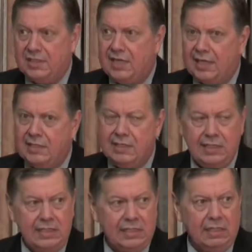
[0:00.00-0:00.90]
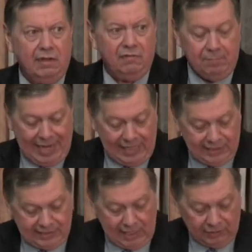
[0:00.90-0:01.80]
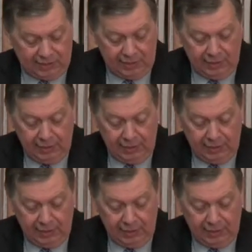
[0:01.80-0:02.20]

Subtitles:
2nd season of Made in Delta.